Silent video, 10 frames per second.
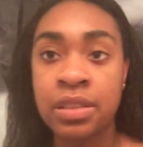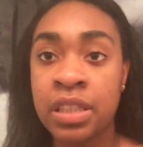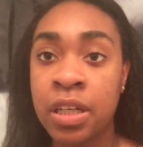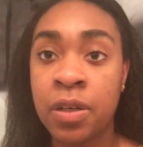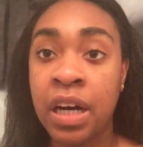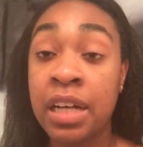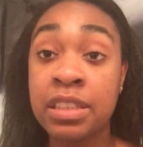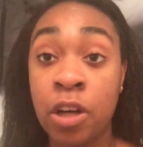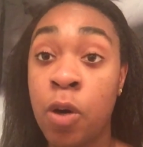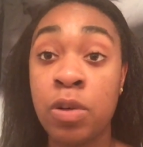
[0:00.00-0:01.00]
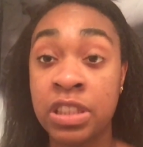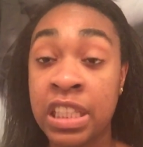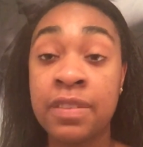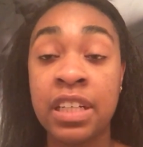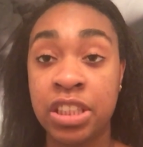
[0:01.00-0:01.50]
No, I always
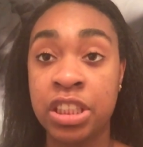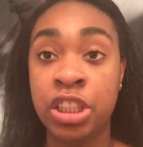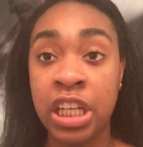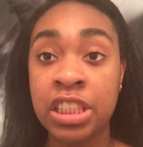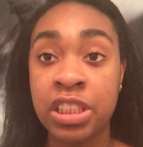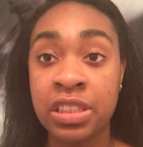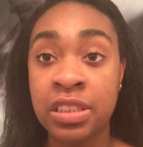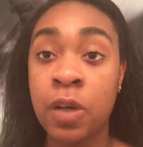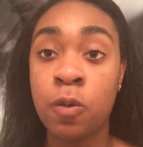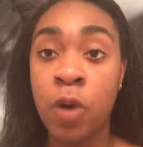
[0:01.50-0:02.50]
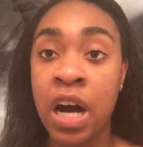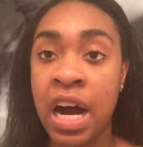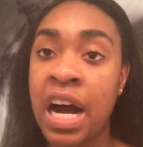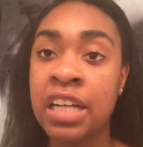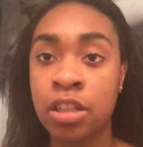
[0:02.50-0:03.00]
give us suggestions of why
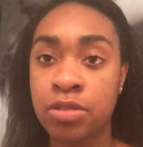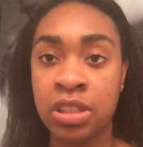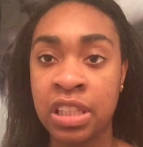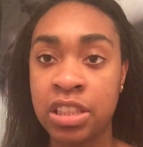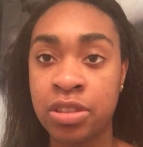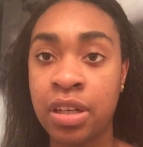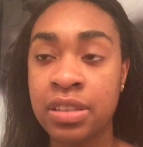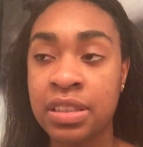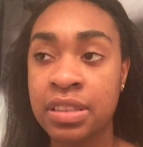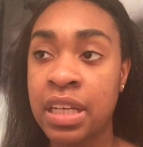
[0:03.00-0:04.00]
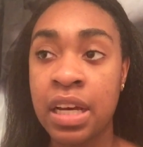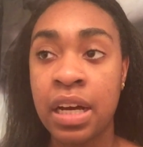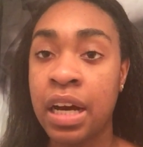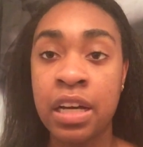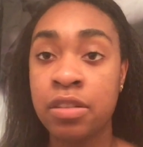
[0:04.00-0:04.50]
I go to electrolysis.
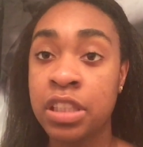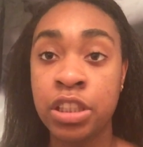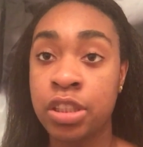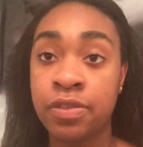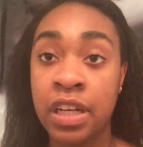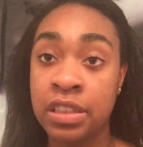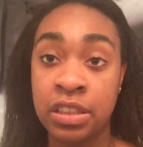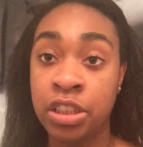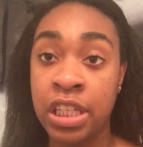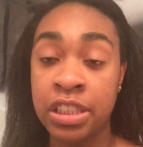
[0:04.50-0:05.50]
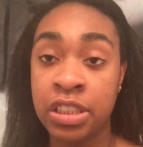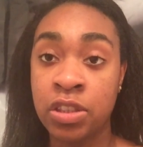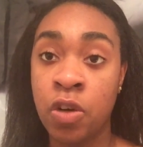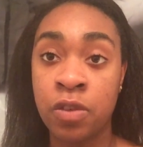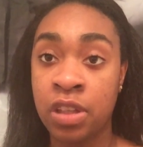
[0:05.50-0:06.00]
I don't need your fucking
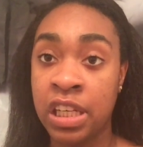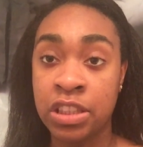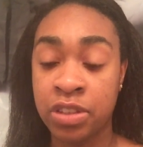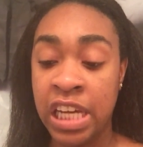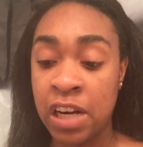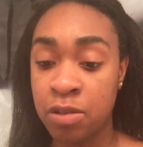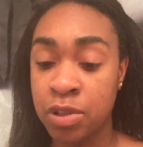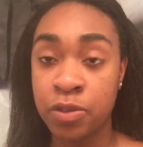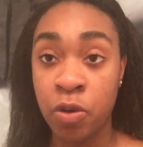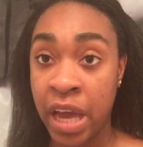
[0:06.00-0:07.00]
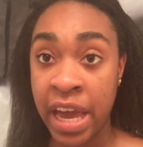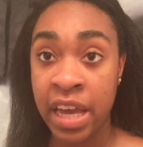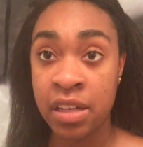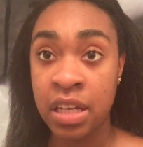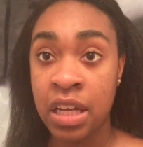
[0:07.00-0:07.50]
suggestions over laser and hair removal,
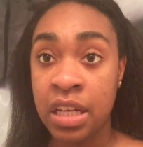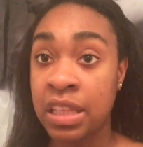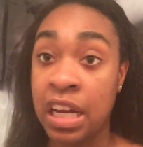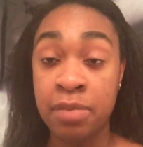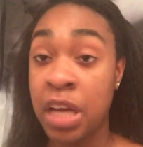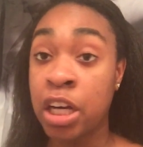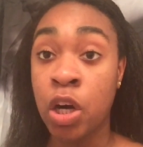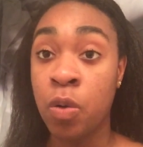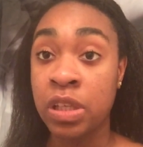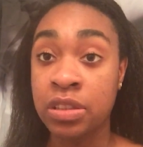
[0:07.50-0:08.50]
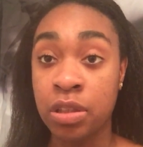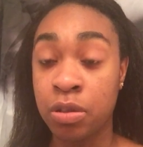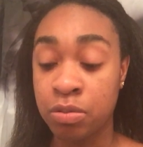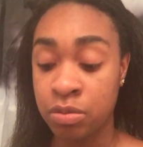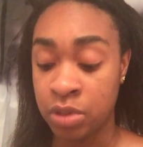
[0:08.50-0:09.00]
okay? Like, I'm not going,
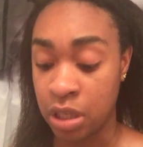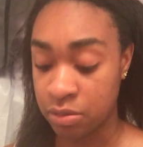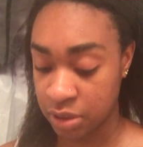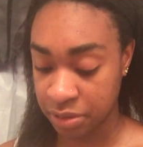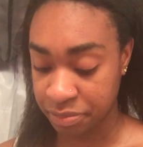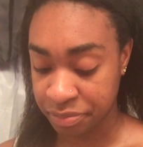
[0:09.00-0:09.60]
so don't.